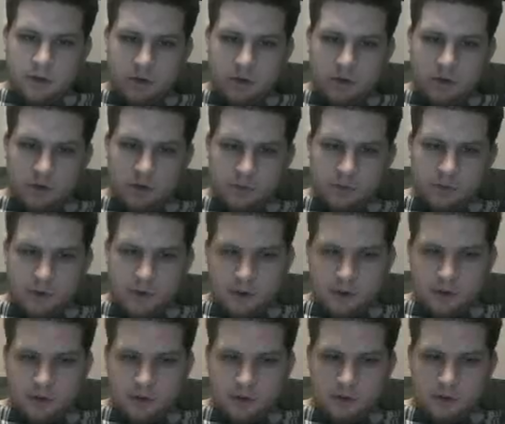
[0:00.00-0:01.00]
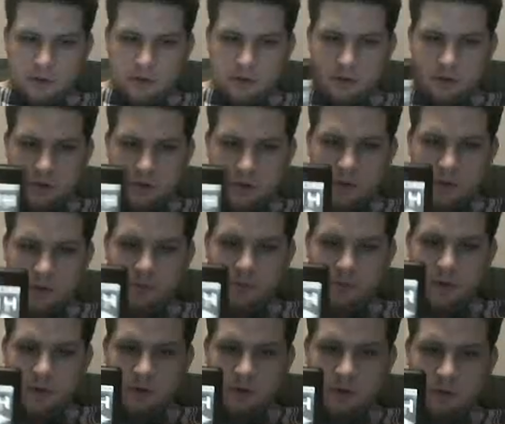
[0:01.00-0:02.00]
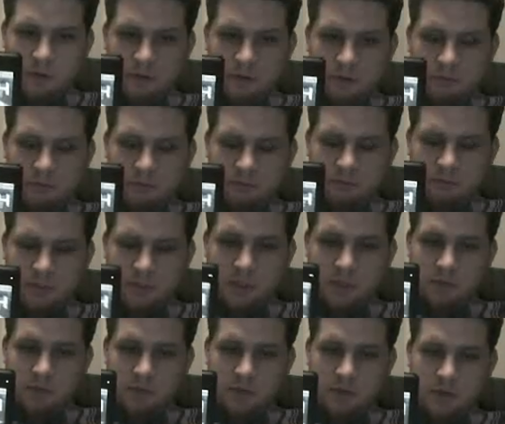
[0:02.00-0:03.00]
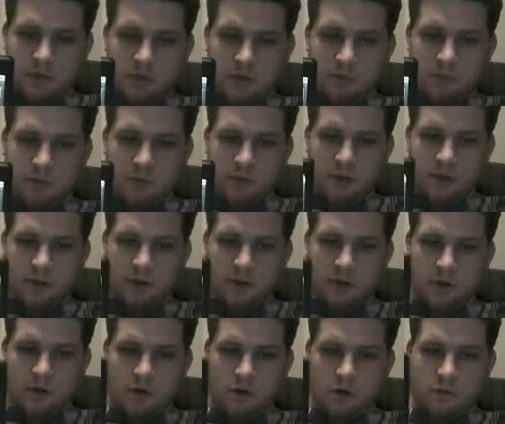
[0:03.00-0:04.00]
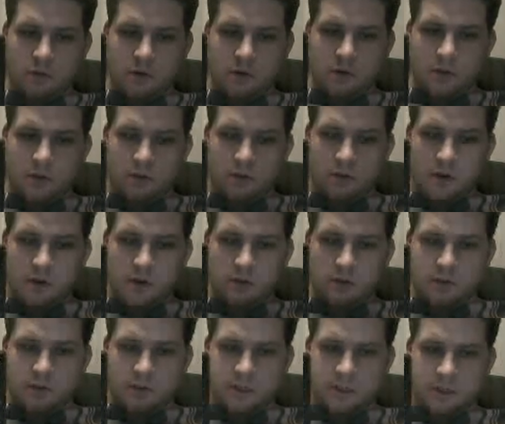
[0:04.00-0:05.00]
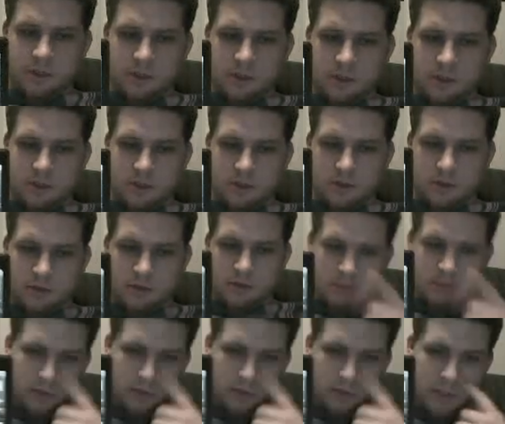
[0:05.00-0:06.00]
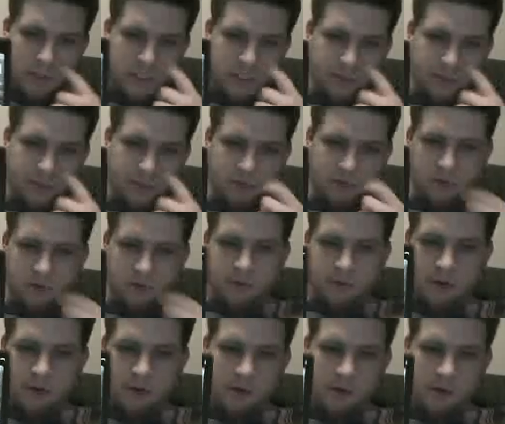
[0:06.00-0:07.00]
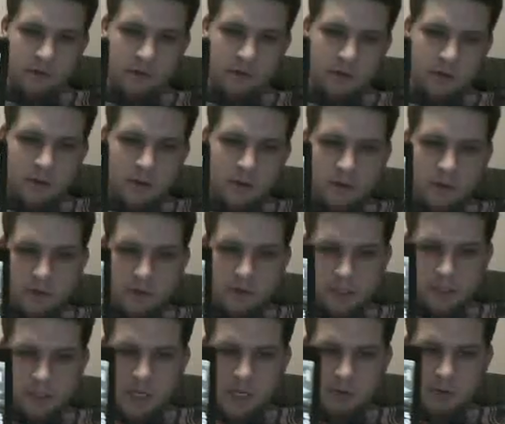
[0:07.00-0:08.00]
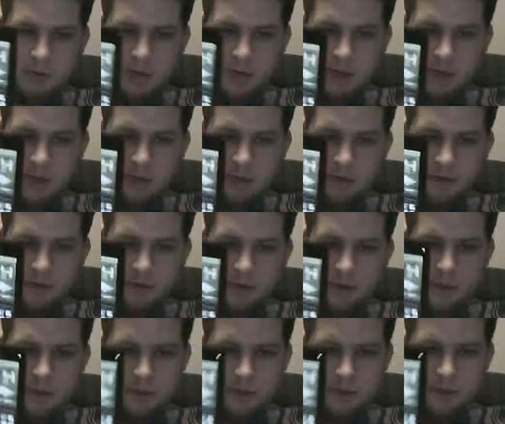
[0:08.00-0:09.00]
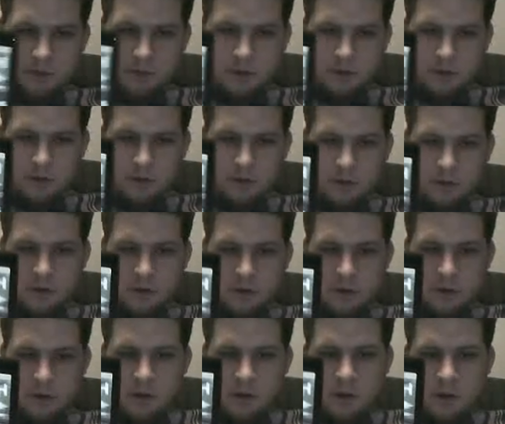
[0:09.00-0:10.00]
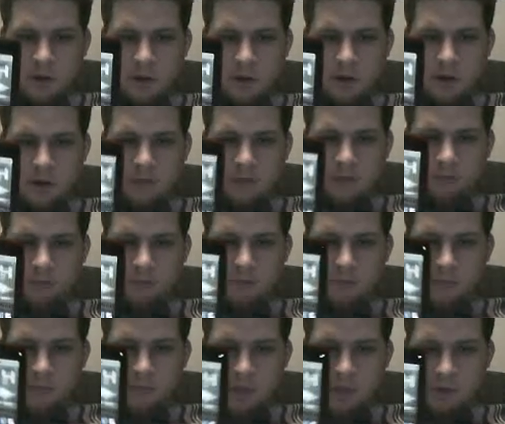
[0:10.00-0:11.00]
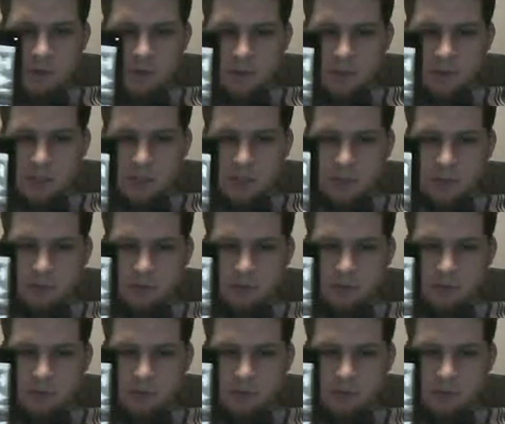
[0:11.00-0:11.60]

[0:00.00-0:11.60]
2.0, 2. Excuse me, 2.0.1, which is just the release after 2.0, which came with the Droid. I'm using a couple